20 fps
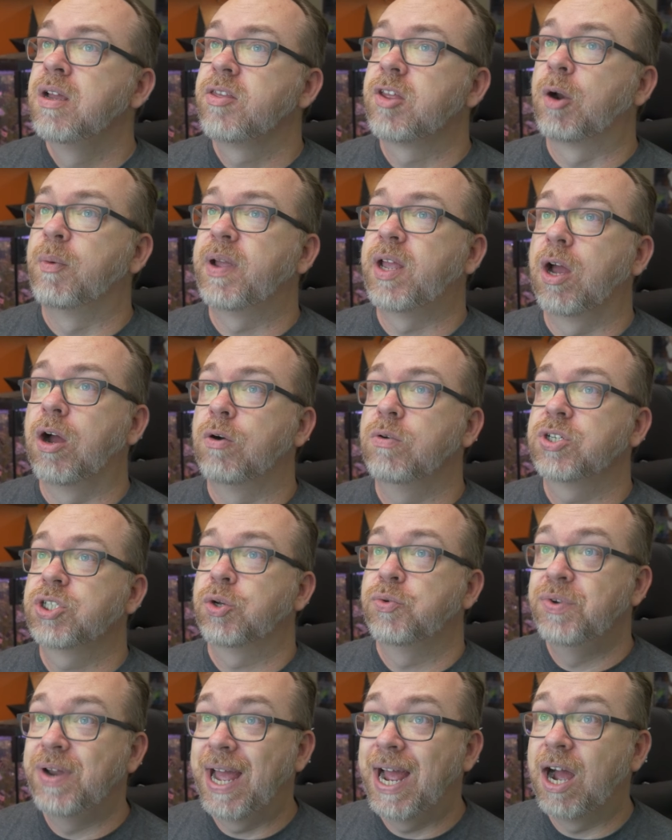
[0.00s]
There we go.
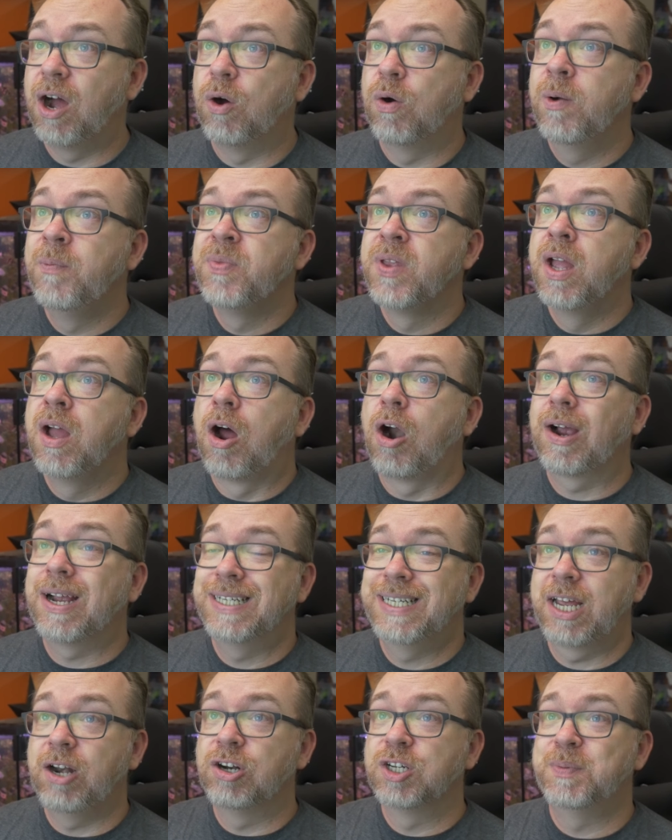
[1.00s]
So now our
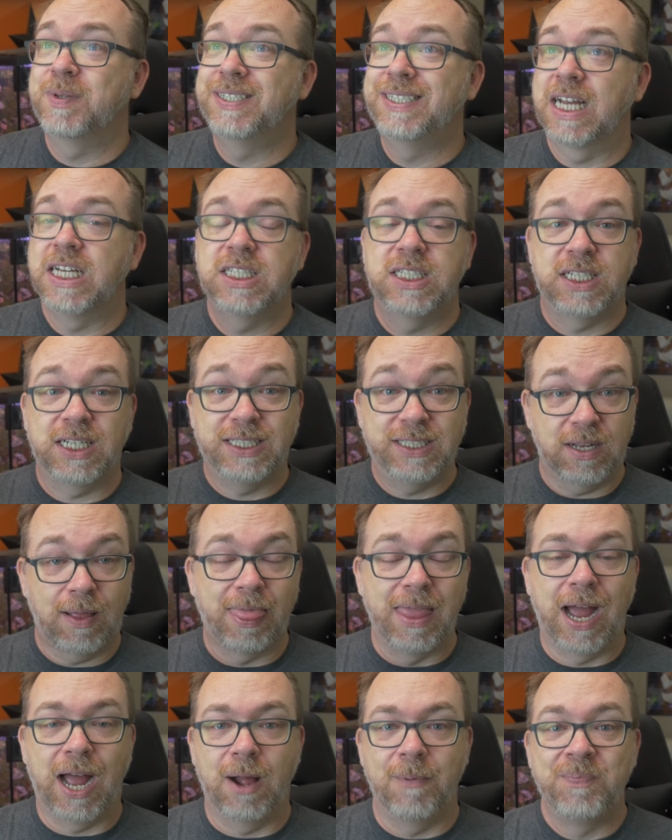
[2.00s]
container has been set
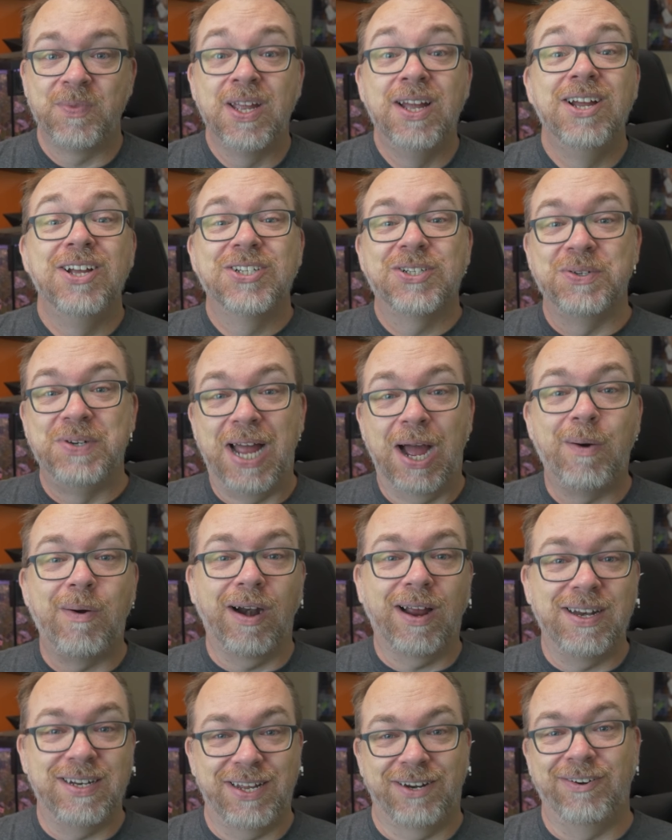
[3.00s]
So now
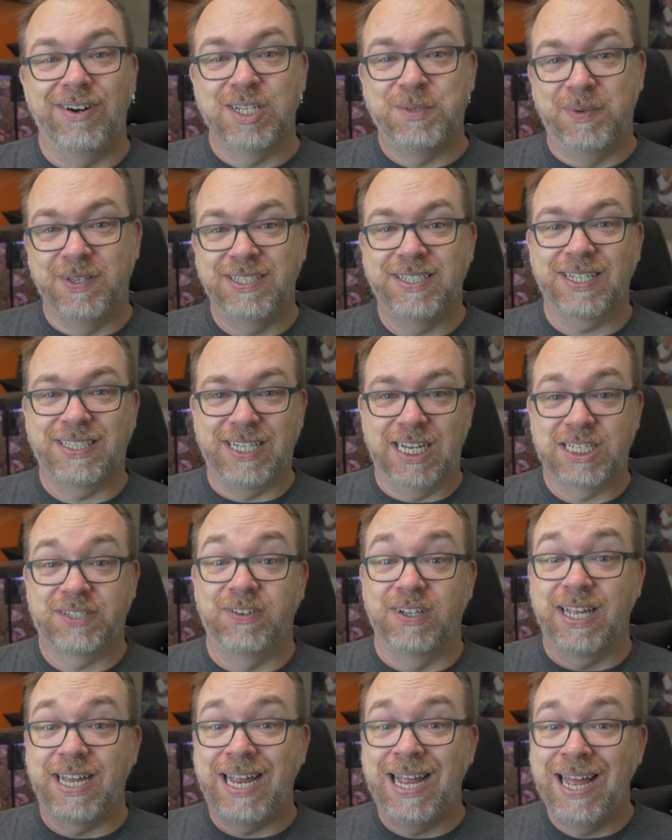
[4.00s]
our container has been
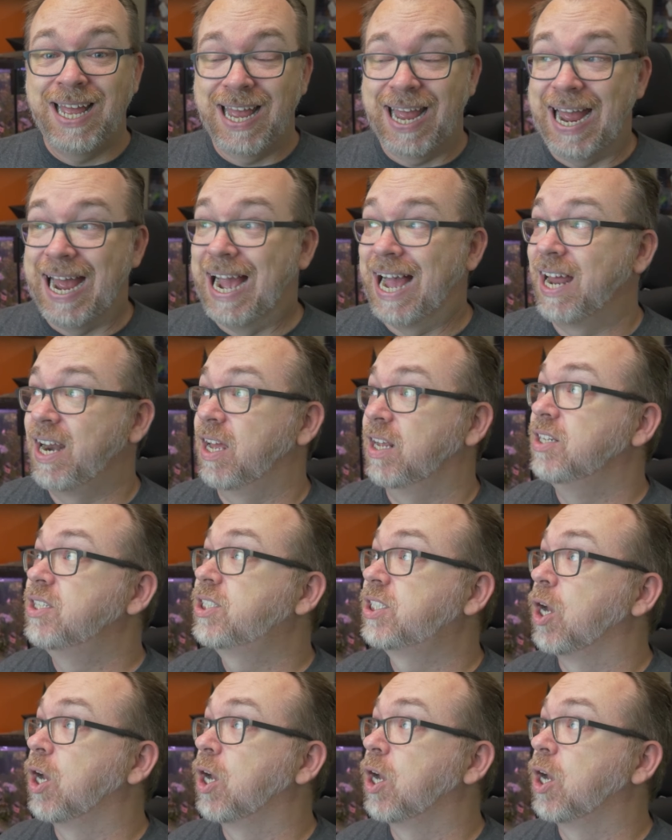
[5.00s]
successfully added.